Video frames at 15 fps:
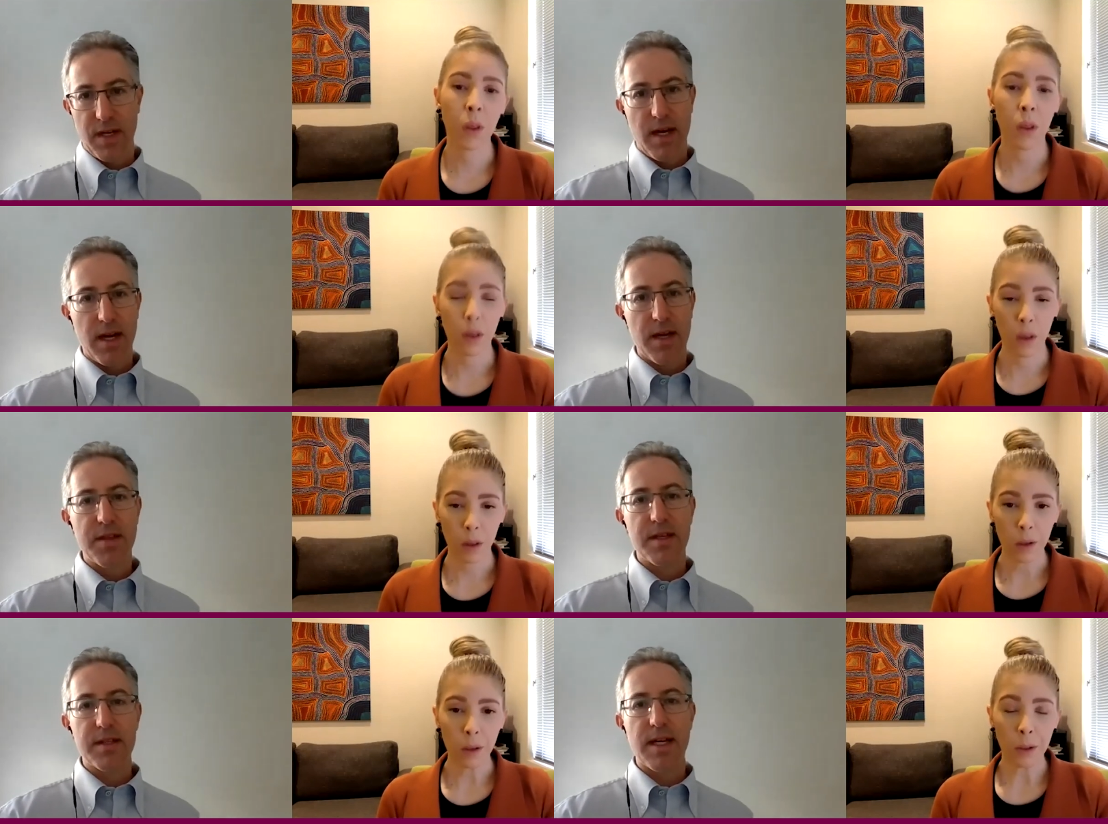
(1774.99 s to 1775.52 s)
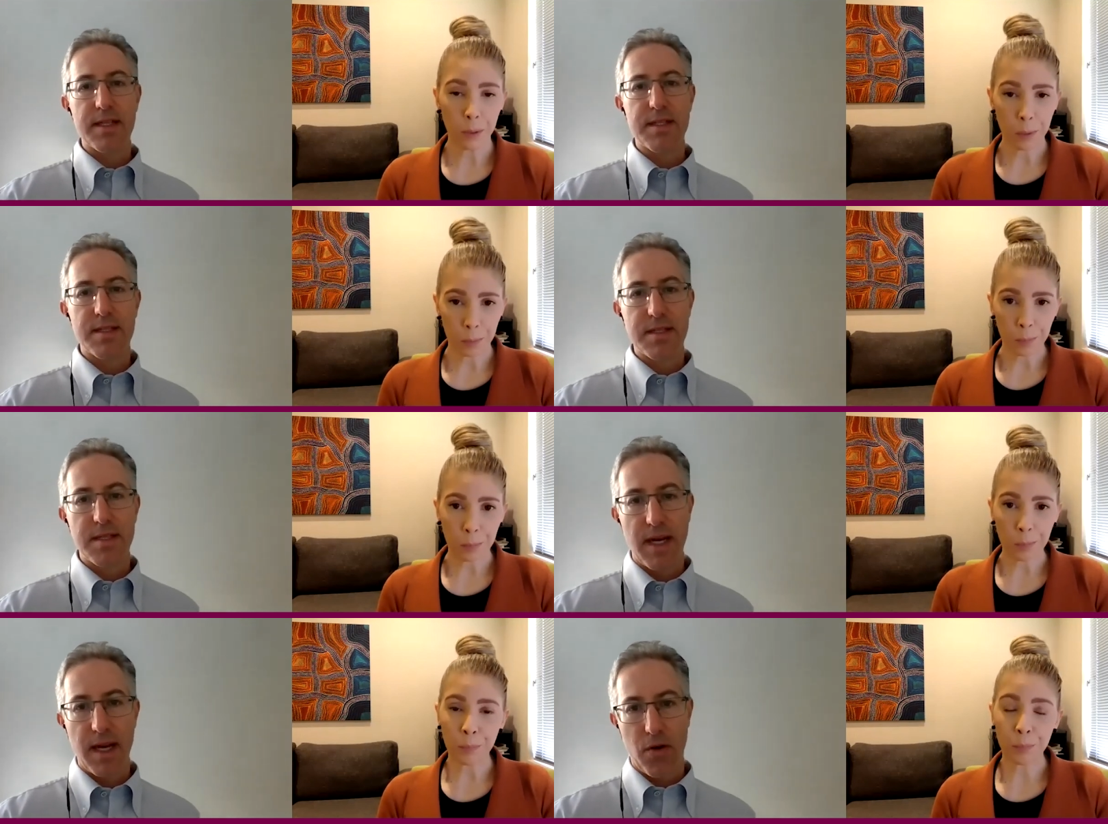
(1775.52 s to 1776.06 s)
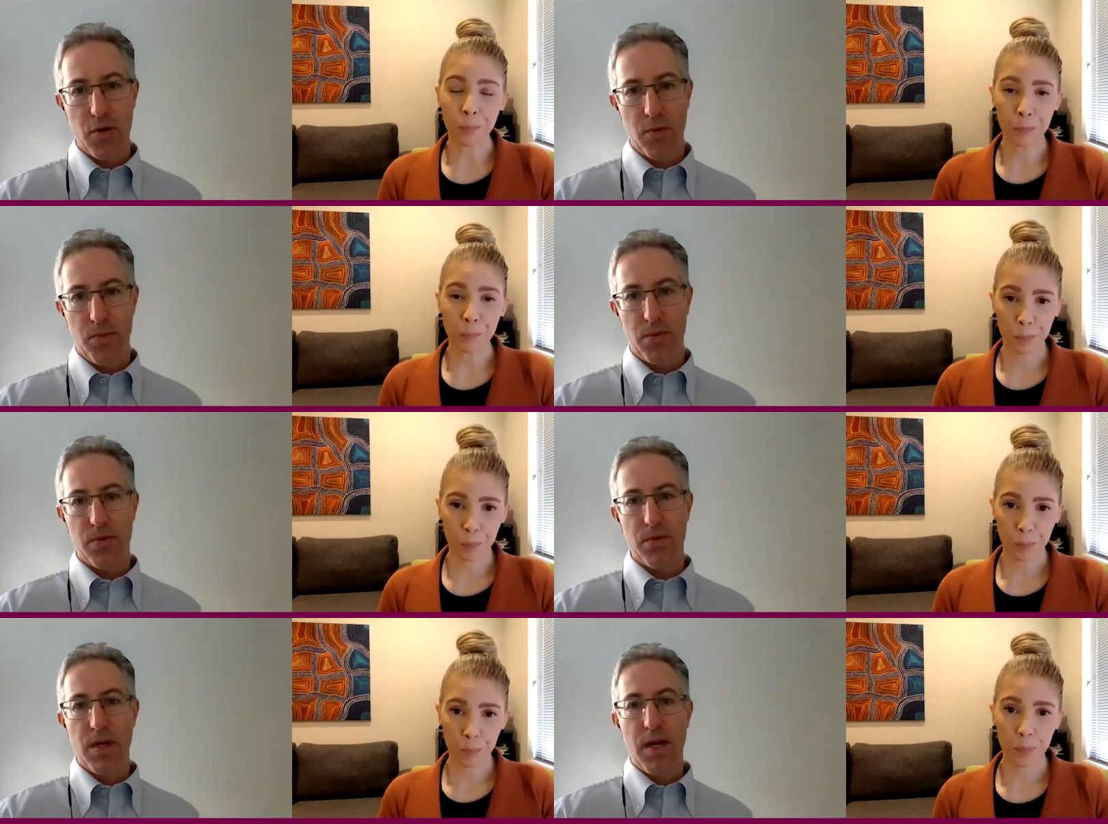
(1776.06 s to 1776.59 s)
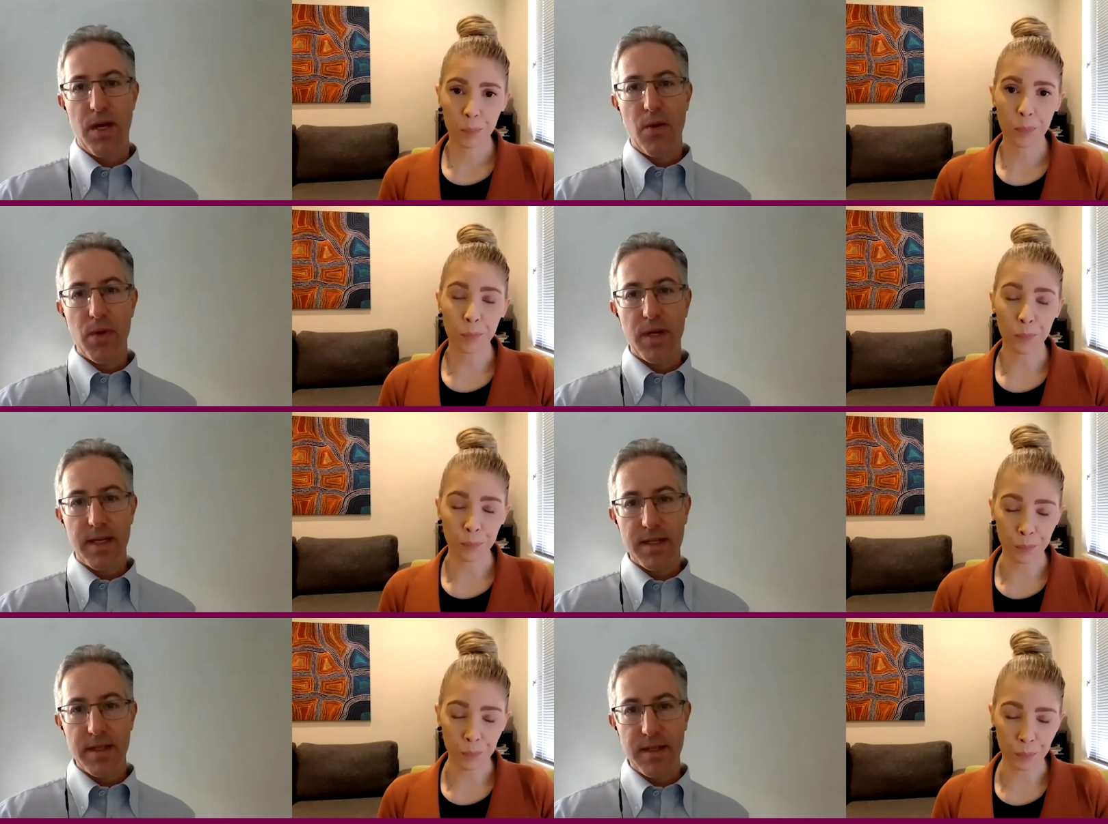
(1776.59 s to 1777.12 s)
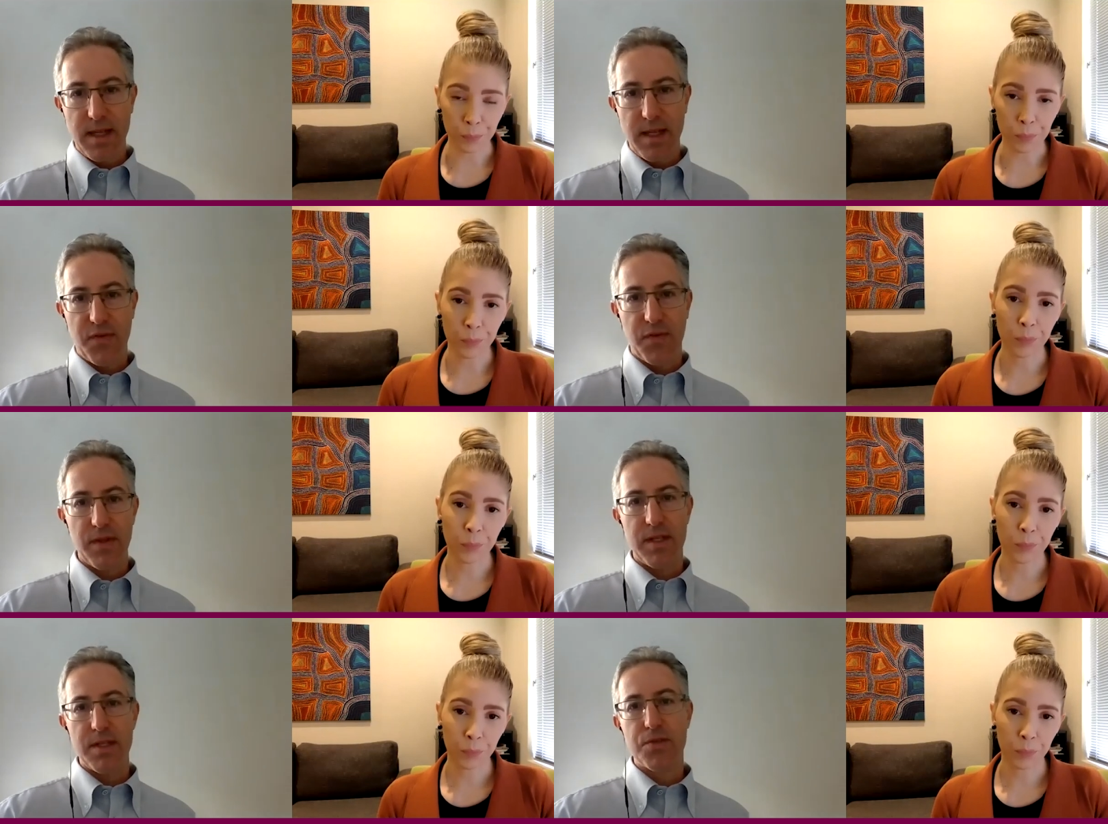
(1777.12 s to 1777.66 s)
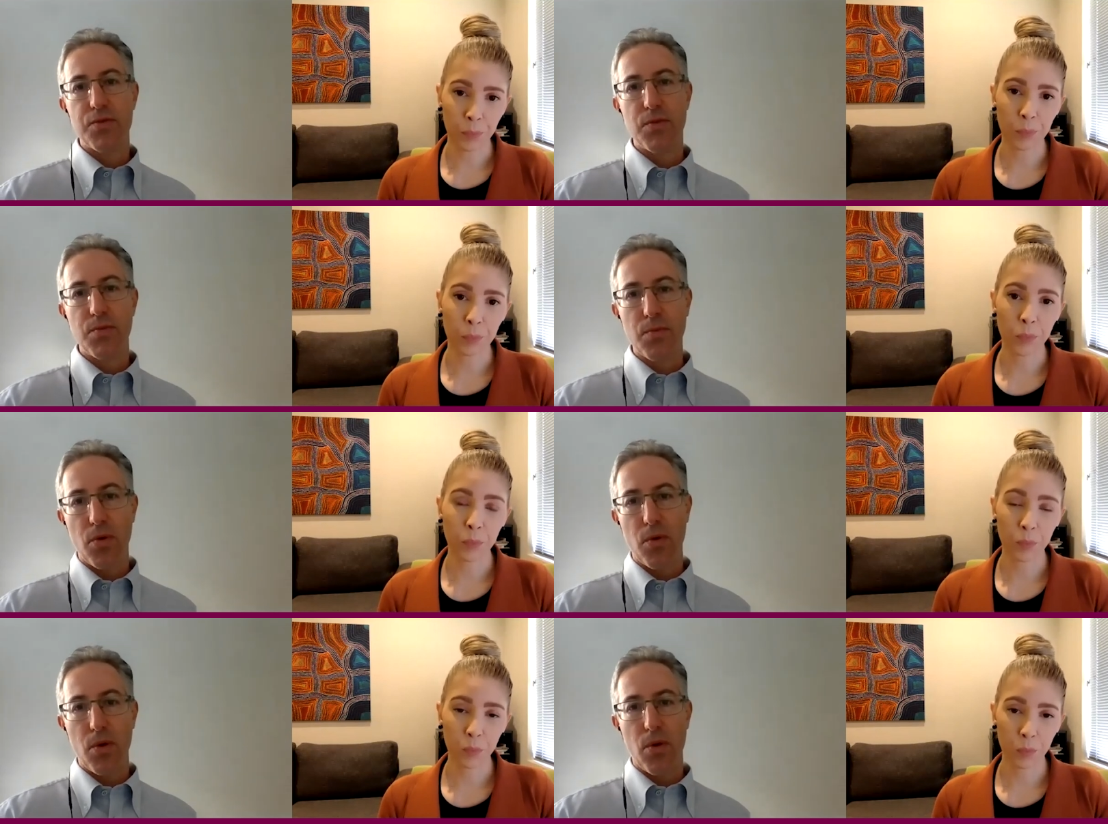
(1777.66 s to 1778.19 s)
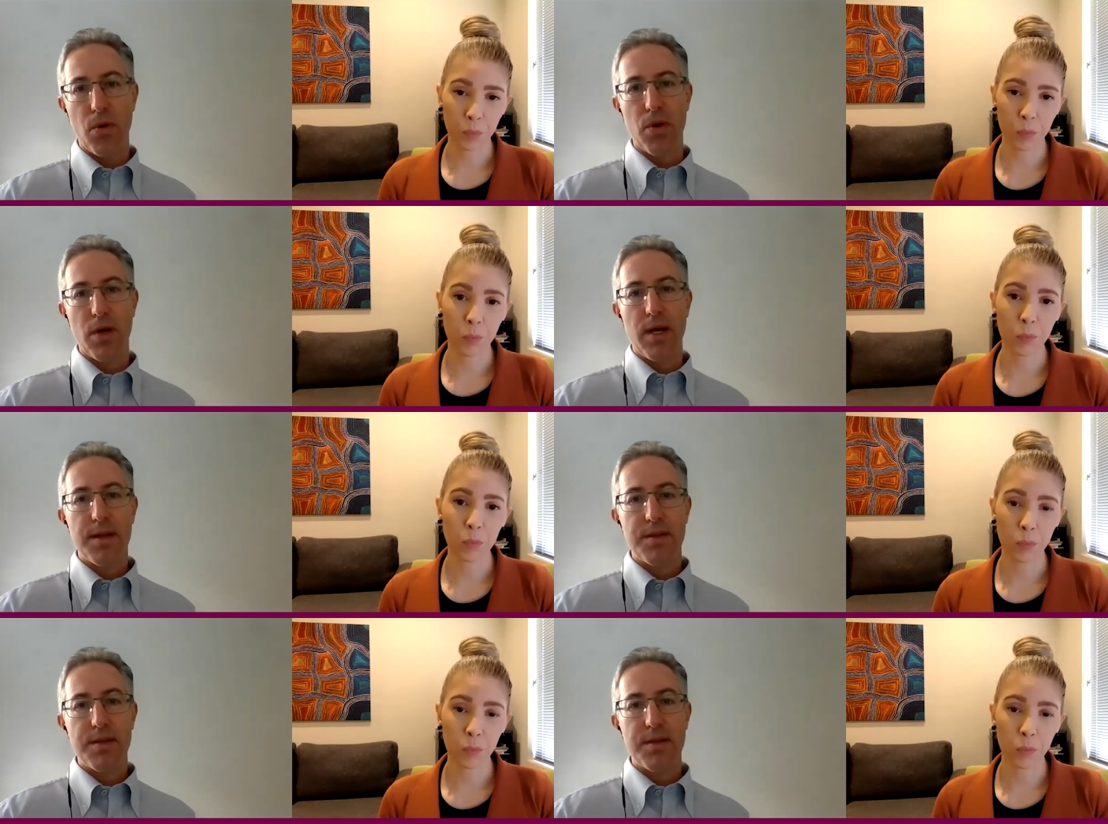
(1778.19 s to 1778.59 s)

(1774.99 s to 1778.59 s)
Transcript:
Speaker 1: i think that's terrible we mm. can mm-hmm. definitely do more.